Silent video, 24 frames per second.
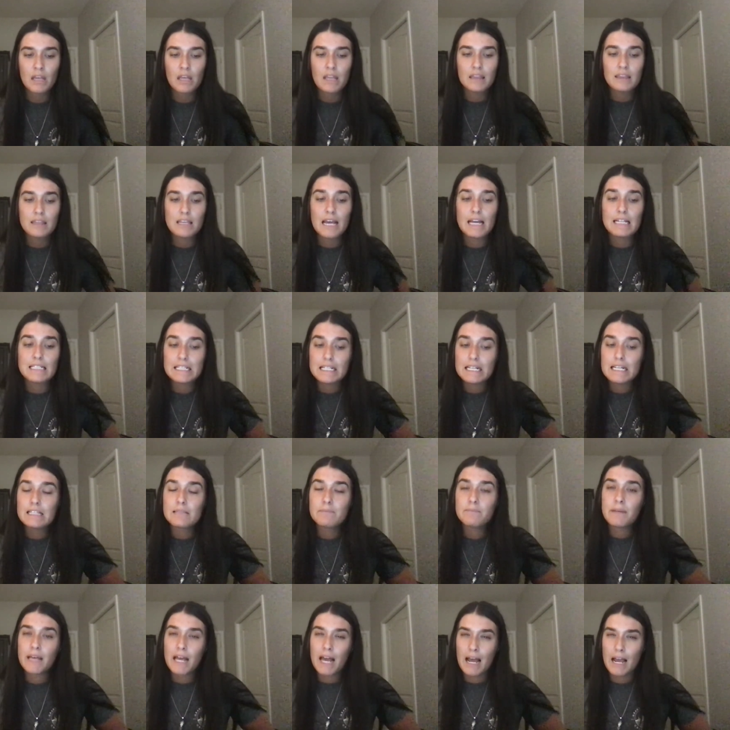The idea
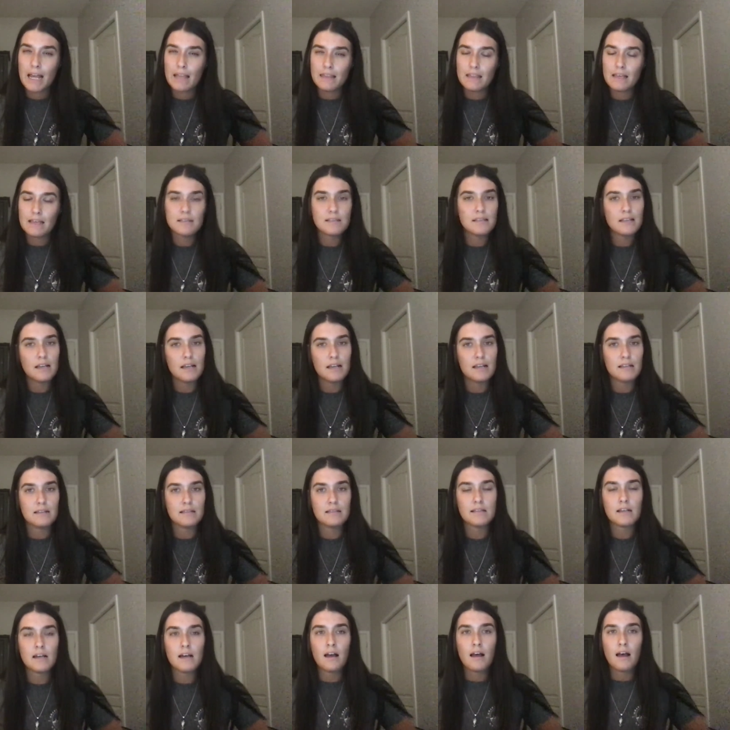behind this
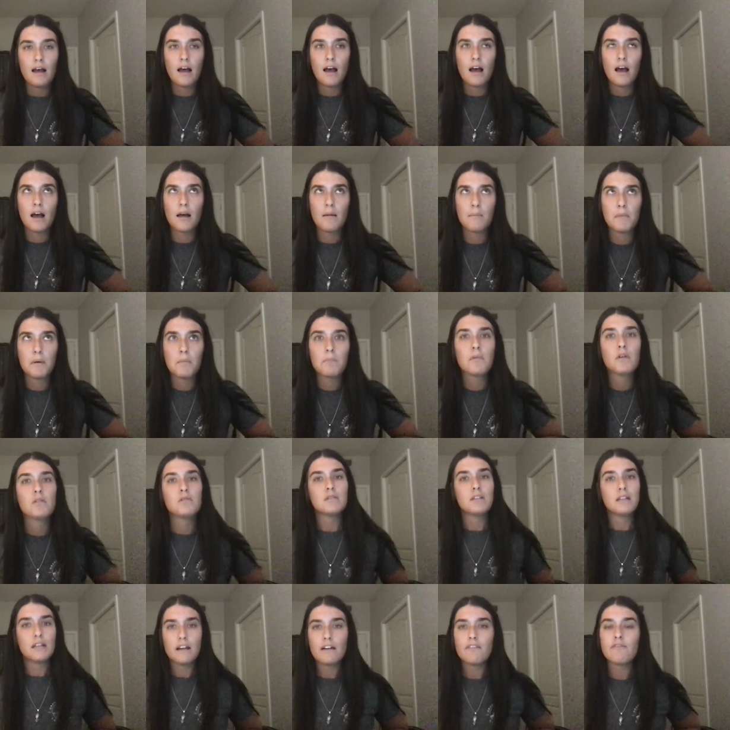is
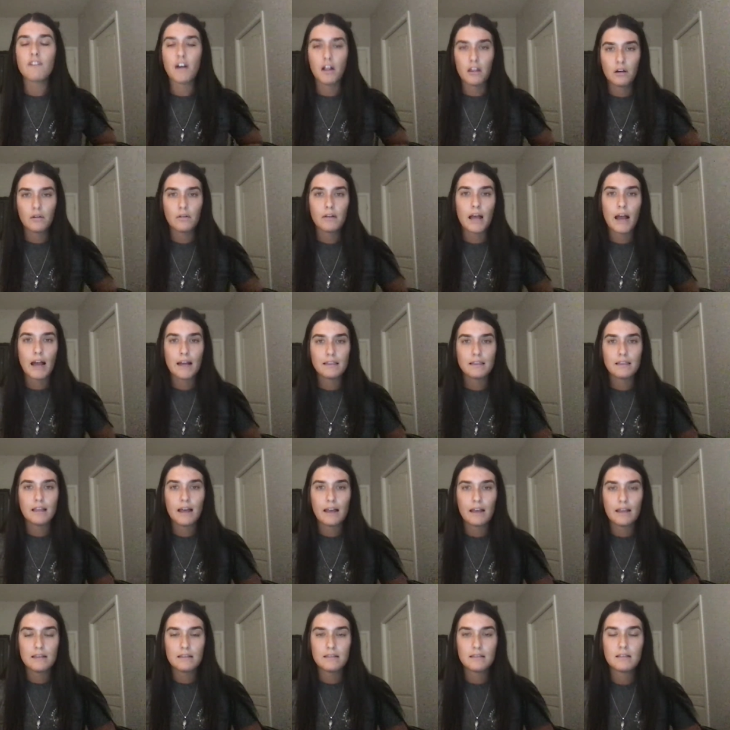mostly to follow
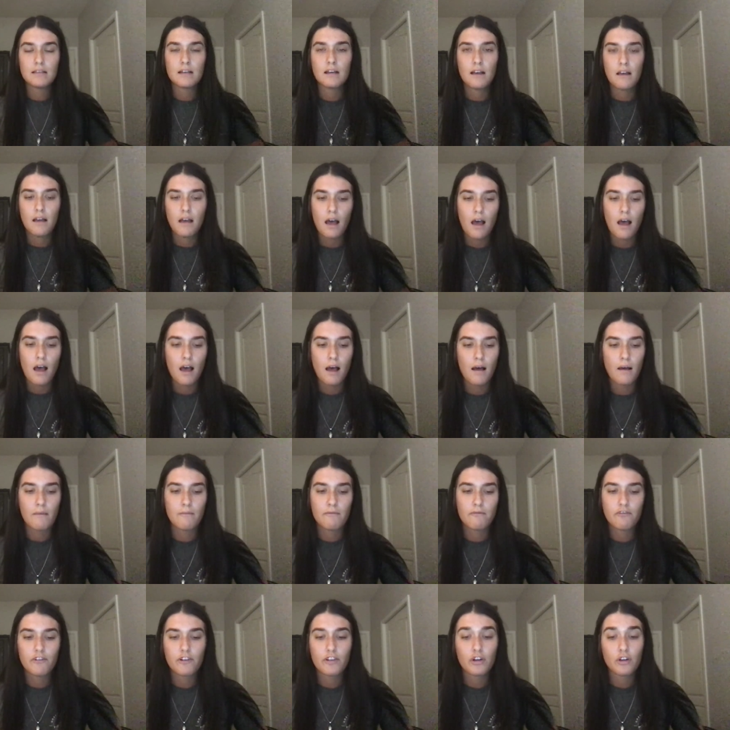guidelines
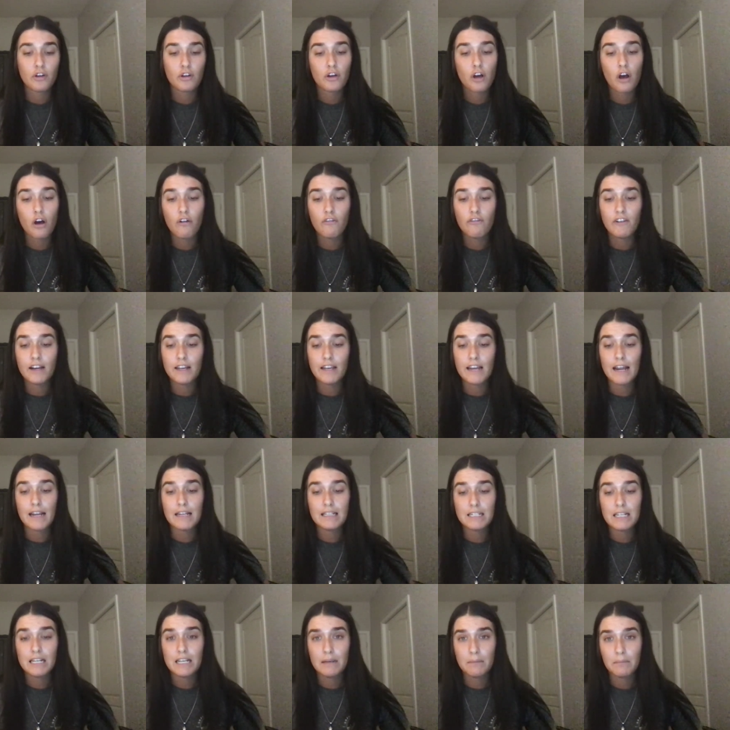for the
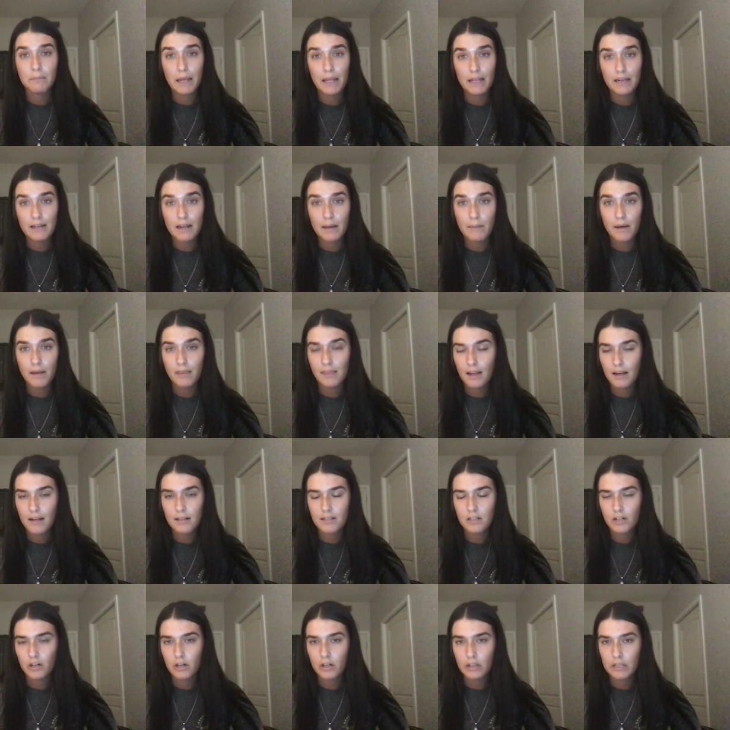COVID-19 pandemic that is
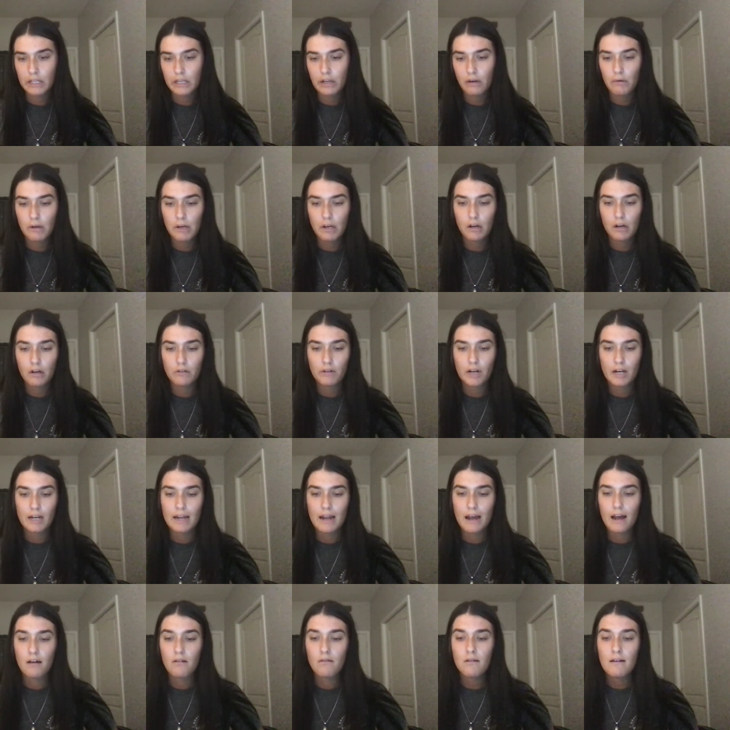currently going on right
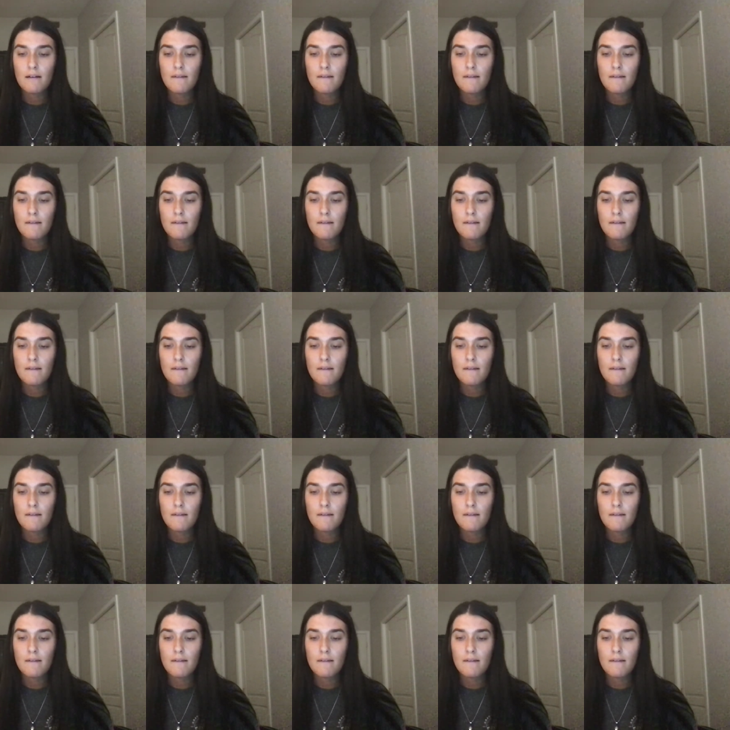now.